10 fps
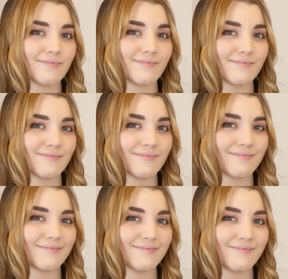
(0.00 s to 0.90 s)

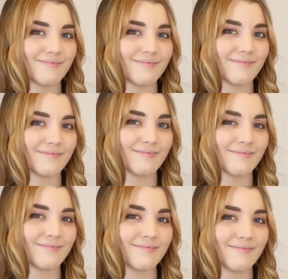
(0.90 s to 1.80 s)

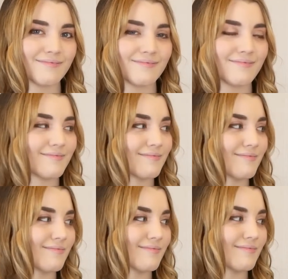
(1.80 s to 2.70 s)

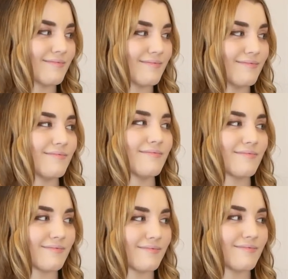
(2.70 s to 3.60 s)

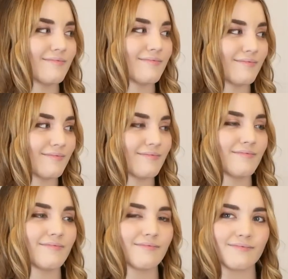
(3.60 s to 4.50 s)

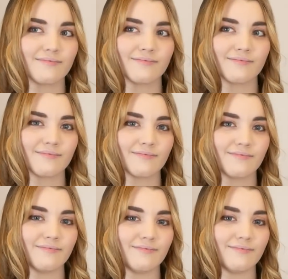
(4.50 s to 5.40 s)

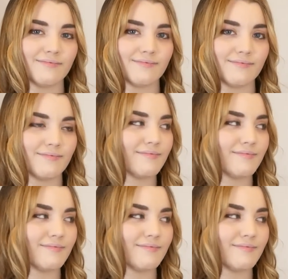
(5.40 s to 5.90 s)
This person isn't speaking.